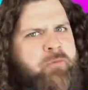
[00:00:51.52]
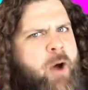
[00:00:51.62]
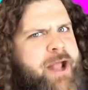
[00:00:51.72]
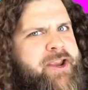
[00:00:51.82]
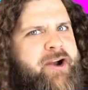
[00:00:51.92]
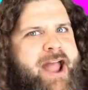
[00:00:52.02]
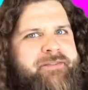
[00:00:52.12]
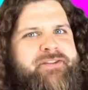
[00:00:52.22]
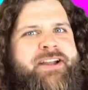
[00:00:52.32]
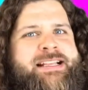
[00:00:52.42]
what you're
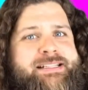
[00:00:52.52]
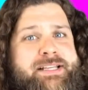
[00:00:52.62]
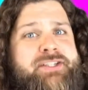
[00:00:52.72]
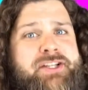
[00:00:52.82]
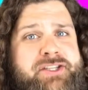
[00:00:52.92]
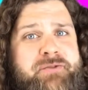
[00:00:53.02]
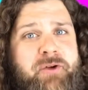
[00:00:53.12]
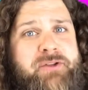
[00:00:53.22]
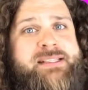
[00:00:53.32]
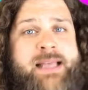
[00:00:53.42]
after is the Tootsie
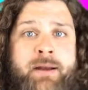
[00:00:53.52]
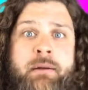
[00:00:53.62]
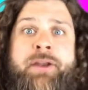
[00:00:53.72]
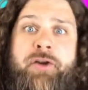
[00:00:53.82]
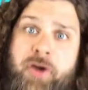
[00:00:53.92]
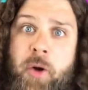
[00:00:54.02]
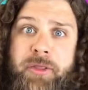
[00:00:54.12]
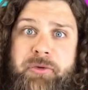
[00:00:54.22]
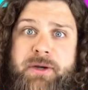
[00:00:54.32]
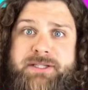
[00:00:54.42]
Roll Center and you're going
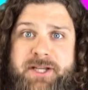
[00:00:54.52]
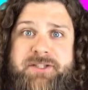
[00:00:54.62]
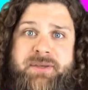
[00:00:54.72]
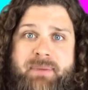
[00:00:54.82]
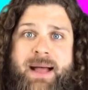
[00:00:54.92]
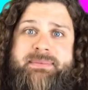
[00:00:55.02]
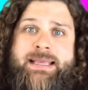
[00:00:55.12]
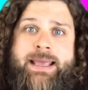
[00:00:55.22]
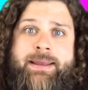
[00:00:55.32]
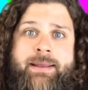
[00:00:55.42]
through a Tootsie Pop to
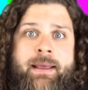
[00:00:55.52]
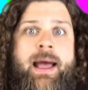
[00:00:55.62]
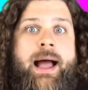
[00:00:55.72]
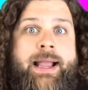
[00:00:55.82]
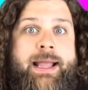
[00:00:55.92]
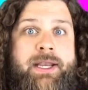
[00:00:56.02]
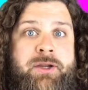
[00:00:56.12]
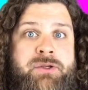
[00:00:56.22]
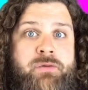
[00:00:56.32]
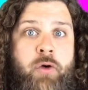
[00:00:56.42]
get it, I got
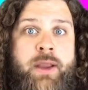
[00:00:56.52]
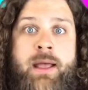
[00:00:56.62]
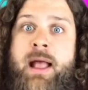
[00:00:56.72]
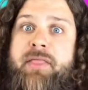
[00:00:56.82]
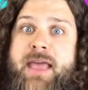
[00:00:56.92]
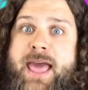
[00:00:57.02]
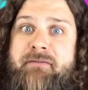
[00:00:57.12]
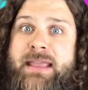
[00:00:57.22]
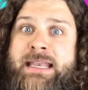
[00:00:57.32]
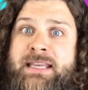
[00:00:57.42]
news for you. They have
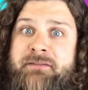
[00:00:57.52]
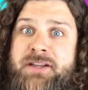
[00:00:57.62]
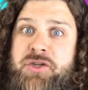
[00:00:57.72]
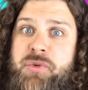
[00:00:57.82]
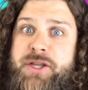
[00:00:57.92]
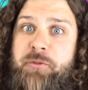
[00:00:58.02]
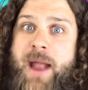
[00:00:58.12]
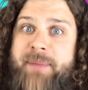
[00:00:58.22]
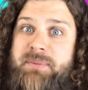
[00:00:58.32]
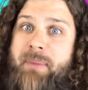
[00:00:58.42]
individually
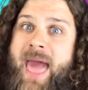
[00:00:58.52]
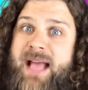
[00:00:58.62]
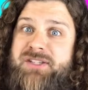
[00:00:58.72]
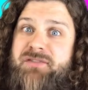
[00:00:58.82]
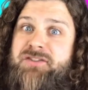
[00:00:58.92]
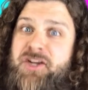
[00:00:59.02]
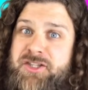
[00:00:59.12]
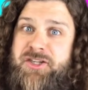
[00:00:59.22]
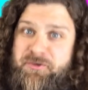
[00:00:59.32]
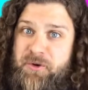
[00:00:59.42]
wrapped bags of
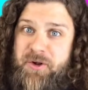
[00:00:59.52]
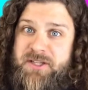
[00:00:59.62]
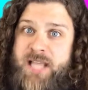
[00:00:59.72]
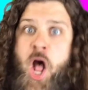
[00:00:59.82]
Tootsie Rolls.